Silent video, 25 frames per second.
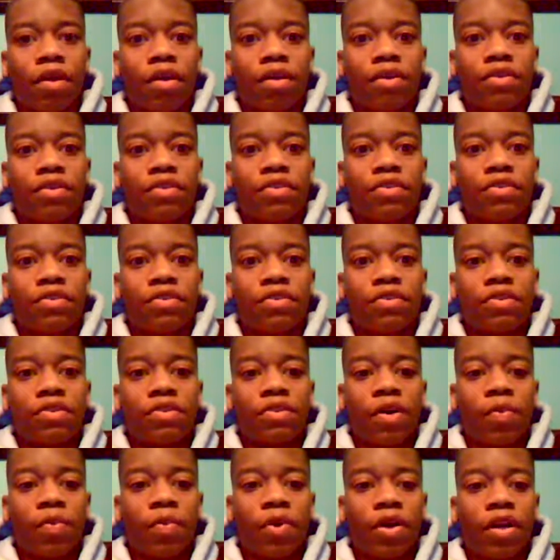
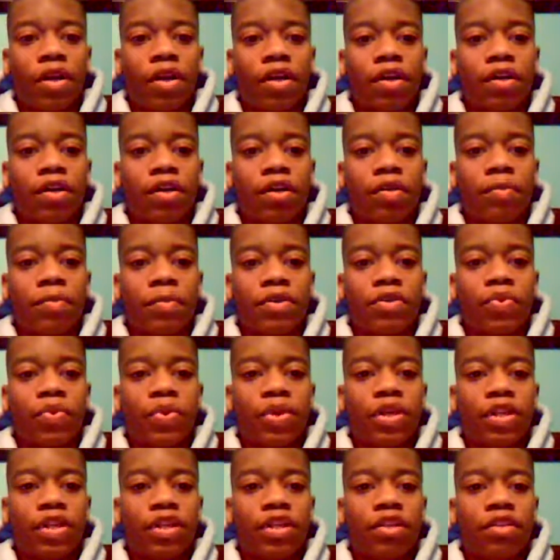somewhere
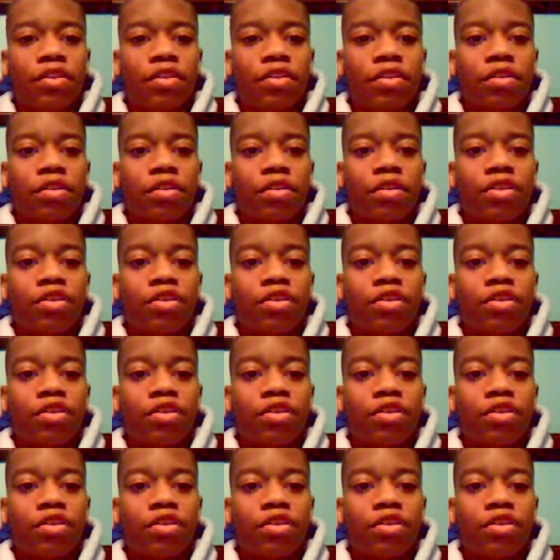between